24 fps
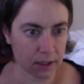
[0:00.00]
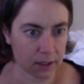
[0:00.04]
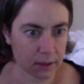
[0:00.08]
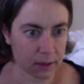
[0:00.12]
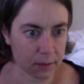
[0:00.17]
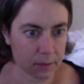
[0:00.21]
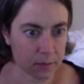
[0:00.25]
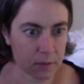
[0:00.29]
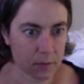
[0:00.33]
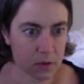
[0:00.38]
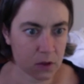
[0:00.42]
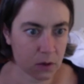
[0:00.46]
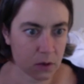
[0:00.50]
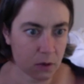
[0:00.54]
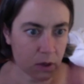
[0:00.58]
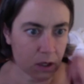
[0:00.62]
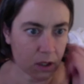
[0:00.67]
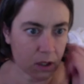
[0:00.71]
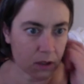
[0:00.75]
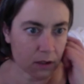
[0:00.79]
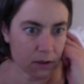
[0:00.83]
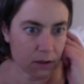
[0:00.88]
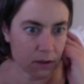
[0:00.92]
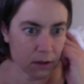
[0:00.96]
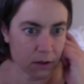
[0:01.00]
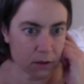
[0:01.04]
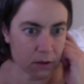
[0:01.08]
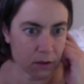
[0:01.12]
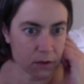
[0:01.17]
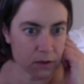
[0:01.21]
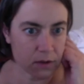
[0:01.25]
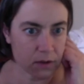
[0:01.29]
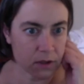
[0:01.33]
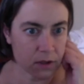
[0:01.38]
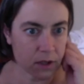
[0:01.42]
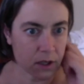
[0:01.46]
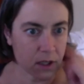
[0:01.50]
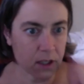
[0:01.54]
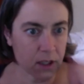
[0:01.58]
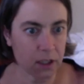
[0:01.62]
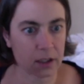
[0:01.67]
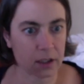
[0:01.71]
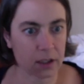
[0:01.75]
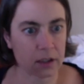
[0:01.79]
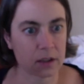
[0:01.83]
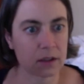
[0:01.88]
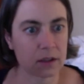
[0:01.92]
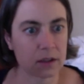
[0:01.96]
So all of those
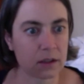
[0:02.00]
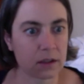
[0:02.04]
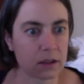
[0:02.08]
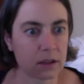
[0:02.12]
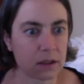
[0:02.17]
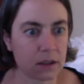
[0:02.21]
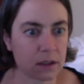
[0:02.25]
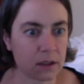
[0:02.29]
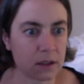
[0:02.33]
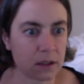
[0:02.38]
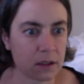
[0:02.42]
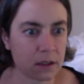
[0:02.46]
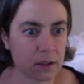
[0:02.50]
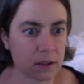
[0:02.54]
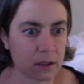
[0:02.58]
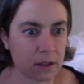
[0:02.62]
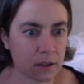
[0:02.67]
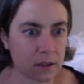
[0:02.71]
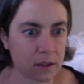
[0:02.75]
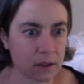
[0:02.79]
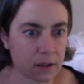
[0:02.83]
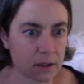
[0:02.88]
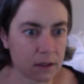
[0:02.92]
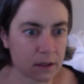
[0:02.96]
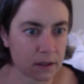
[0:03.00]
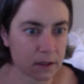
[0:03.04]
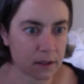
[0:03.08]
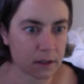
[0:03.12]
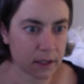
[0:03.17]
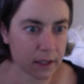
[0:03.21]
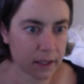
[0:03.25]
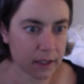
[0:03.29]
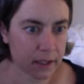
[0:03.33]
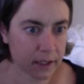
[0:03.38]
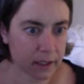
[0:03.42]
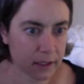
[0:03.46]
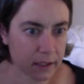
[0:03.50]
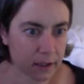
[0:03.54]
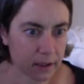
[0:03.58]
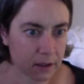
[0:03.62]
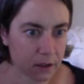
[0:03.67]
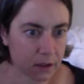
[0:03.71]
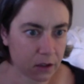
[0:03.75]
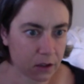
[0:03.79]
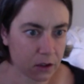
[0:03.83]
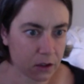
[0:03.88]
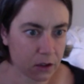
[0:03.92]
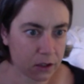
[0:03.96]
are, yeah,
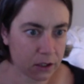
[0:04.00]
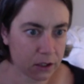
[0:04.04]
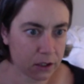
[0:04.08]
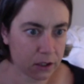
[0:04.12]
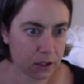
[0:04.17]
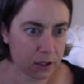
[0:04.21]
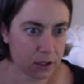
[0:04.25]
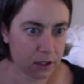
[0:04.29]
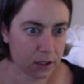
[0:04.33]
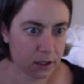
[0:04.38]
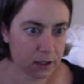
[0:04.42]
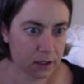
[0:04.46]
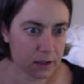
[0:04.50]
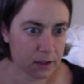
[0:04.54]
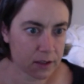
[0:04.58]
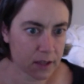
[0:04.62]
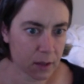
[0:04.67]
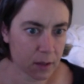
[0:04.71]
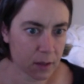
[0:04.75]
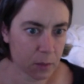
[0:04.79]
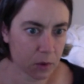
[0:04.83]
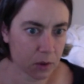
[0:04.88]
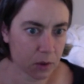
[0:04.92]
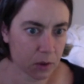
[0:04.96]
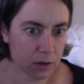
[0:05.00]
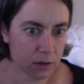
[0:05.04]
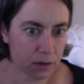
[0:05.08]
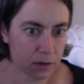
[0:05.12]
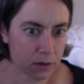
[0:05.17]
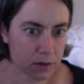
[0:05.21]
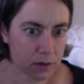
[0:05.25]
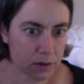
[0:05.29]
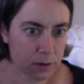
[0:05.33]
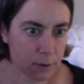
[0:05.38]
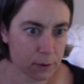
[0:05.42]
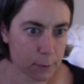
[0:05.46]
good examples.